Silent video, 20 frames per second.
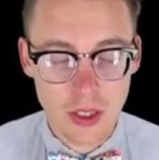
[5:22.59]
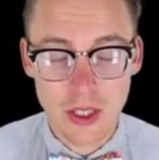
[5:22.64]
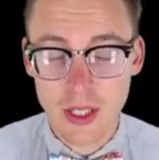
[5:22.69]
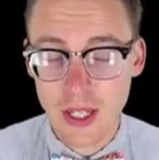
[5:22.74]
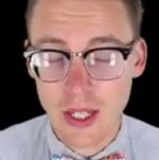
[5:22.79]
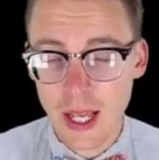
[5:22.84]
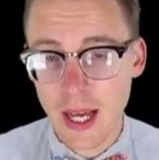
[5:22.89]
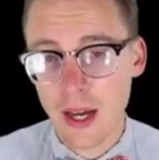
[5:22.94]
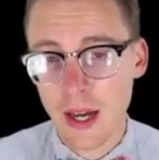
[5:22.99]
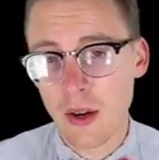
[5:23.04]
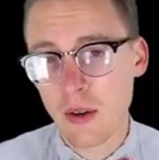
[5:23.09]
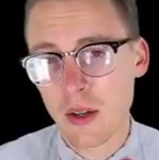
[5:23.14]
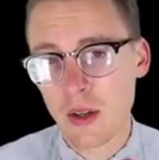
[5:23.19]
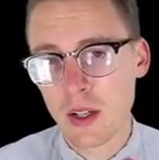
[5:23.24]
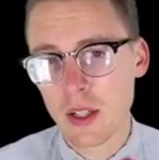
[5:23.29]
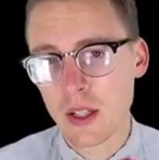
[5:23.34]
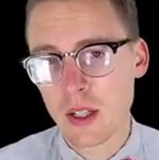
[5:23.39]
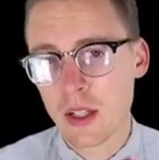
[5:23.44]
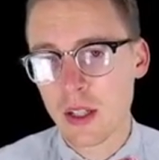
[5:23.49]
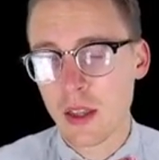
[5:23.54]
Now,
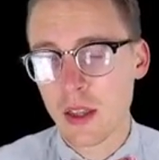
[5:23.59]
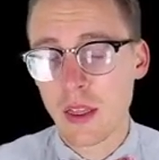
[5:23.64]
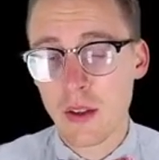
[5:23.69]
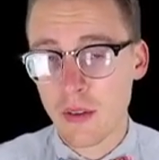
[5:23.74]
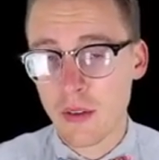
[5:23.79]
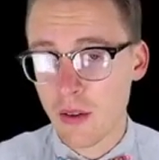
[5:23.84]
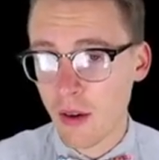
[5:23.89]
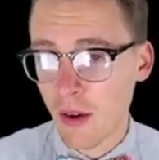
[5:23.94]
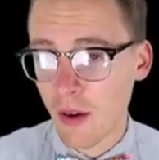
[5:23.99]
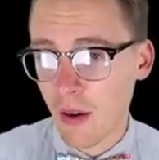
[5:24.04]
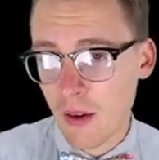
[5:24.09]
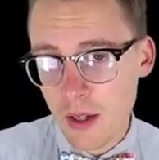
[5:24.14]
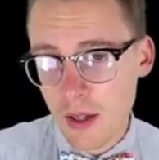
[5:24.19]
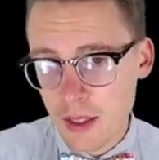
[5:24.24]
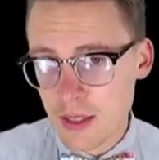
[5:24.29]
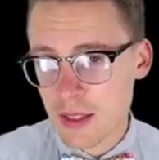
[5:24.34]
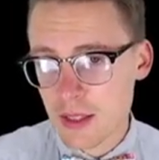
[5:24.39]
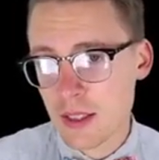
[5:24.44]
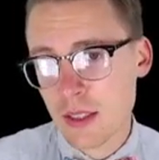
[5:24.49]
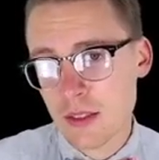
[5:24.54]
there are
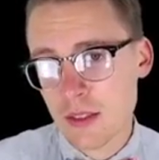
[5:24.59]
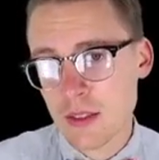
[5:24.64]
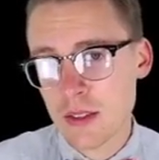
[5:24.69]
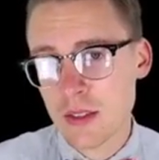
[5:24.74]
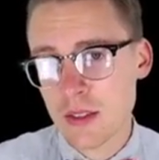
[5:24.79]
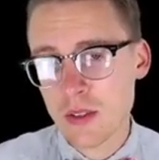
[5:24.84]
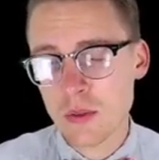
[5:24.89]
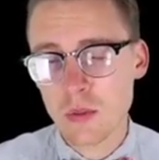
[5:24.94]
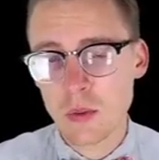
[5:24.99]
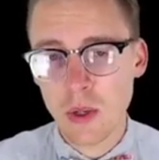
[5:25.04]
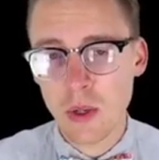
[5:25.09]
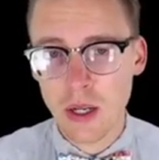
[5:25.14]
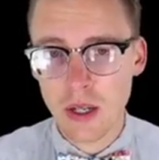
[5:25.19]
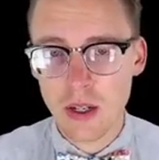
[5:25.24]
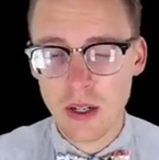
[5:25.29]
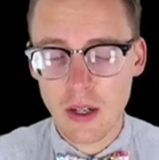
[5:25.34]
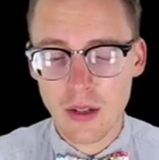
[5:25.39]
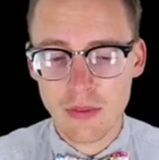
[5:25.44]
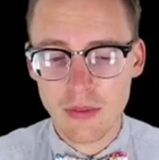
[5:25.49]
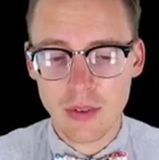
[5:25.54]
instances
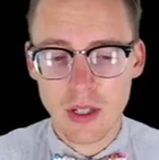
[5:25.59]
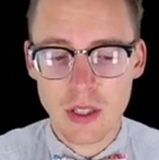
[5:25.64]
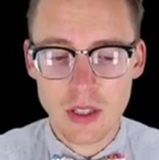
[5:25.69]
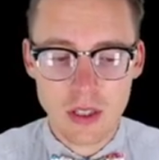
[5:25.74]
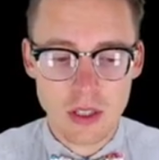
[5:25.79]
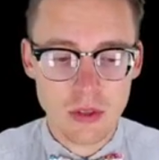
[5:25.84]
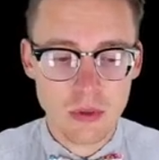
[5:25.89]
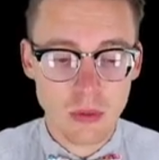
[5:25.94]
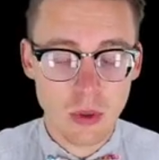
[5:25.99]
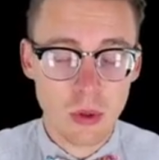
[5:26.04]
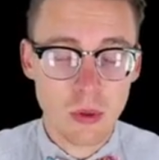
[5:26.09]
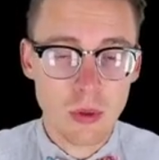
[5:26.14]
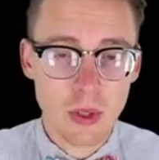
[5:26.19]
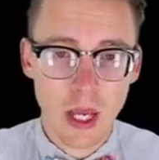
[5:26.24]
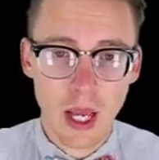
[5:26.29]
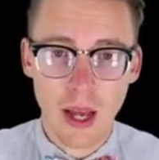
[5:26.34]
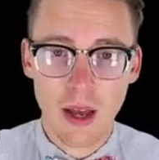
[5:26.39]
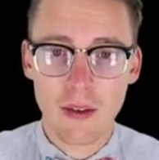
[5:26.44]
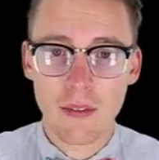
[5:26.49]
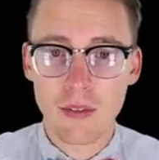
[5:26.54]
where a function won't
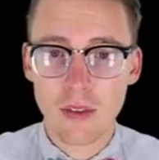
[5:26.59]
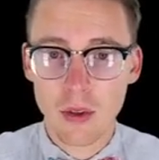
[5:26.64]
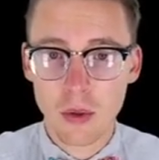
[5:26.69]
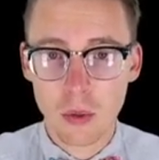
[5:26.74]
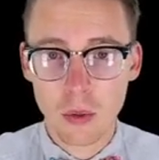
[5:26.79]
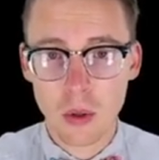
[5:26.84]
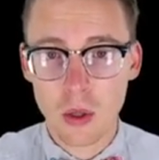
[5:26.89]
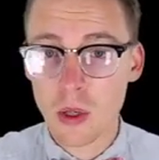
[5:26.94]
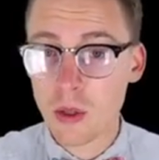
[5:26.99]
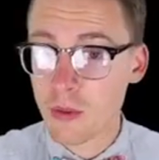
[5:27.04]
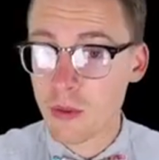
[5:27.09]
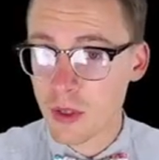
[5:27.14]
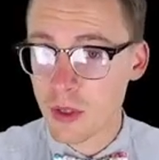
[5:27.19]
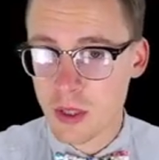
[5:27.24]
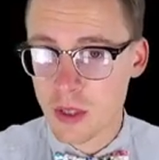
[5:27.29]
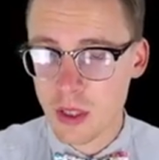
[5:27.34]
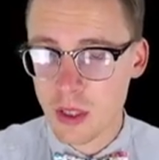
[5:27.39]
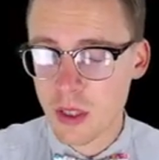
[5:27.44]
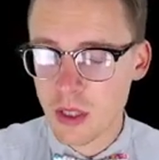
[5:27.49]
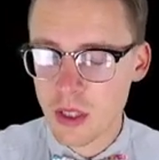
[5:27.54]
have the word
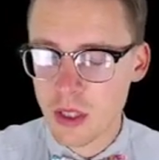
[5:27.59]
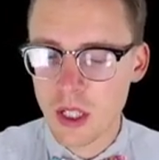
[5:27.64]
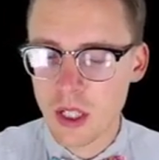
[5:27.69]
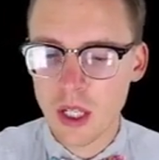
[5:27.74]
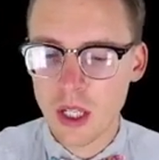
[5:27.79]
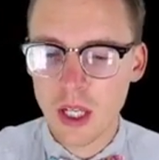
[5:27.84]
return,